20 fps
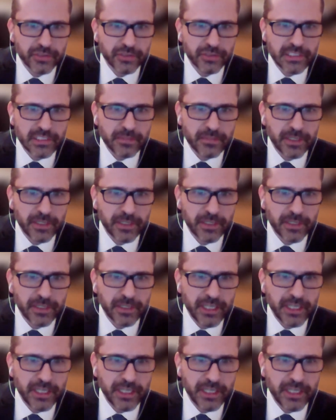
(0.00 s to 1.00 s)
the
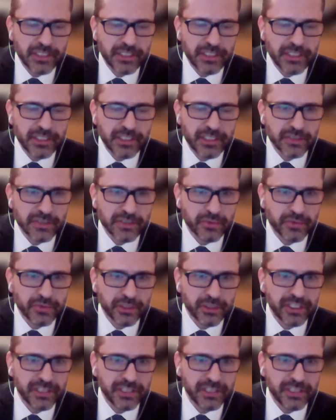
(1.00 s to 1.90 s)
explanations were